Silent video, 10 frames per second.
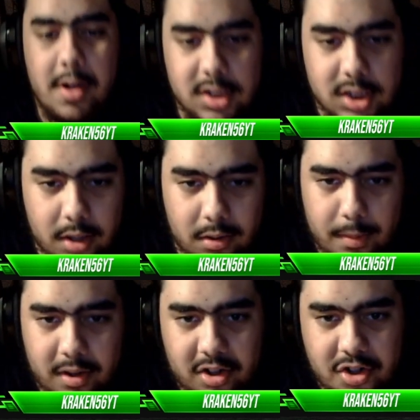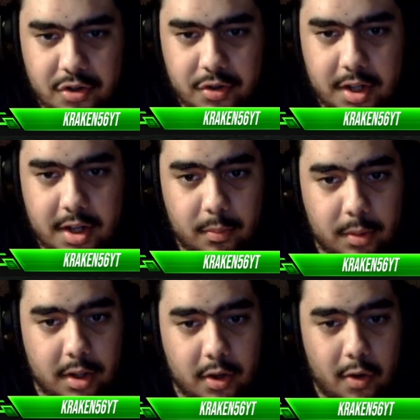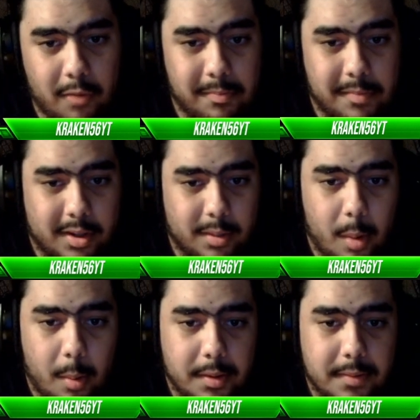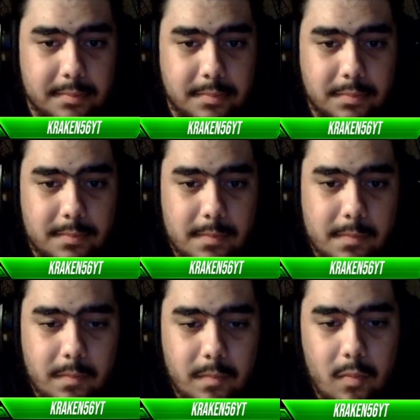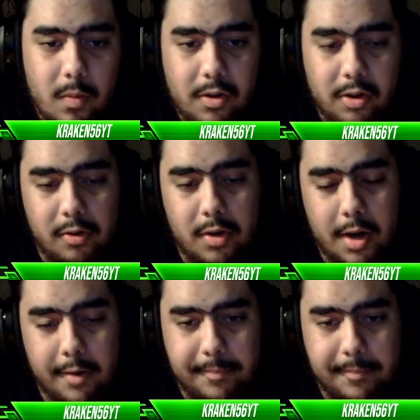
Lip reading: I'm just basically showing you guys what I know at the moment. So yeah.